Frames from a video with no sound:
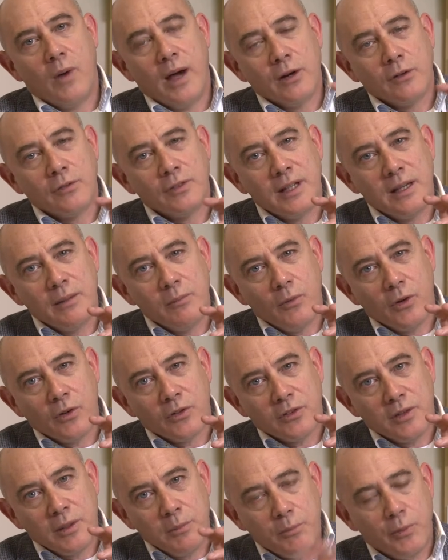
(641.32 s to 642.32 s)
of the
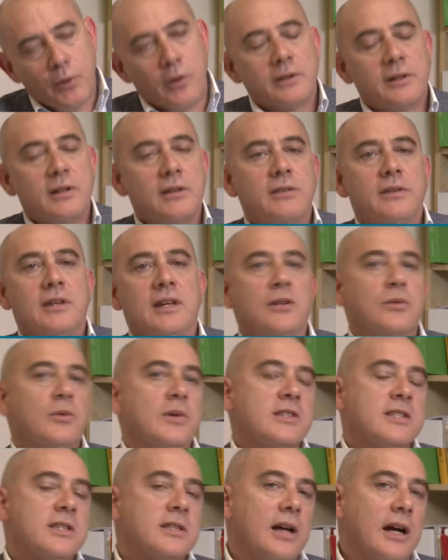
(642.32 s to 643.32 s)
most important things
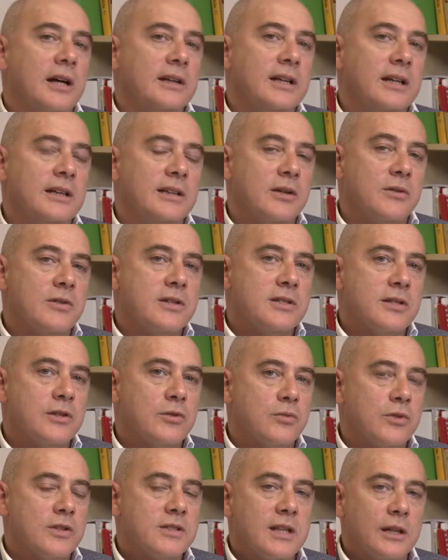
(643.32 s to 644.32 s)
when starting the research
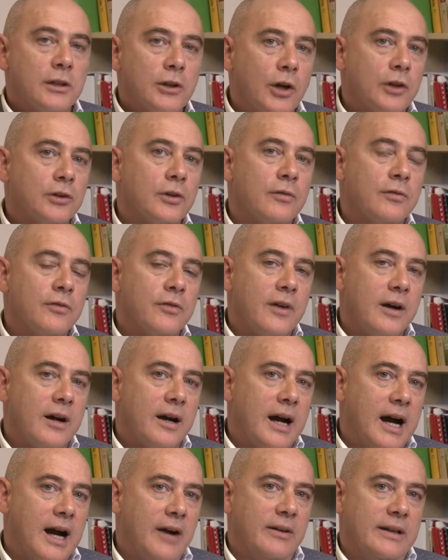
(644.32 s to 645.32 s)
was a lot of
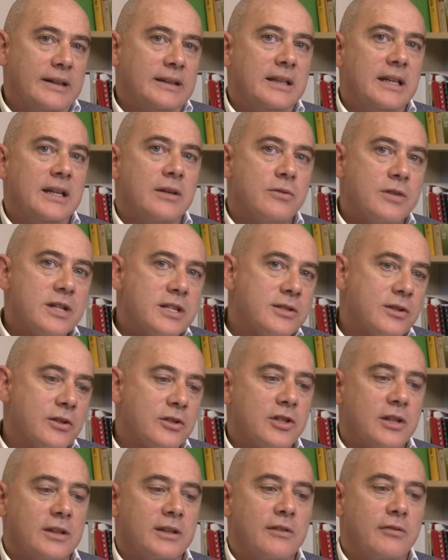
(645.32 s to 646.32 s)
R&D,
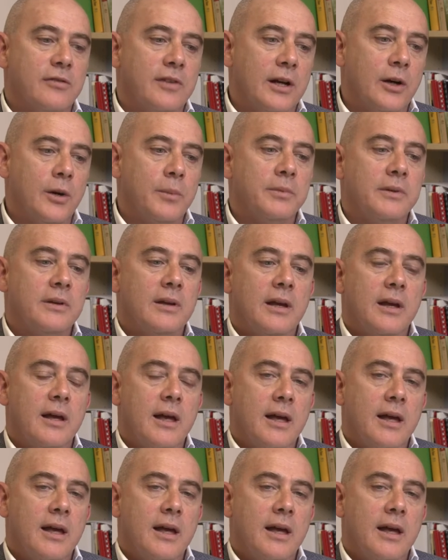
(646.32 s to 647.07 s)
research and development.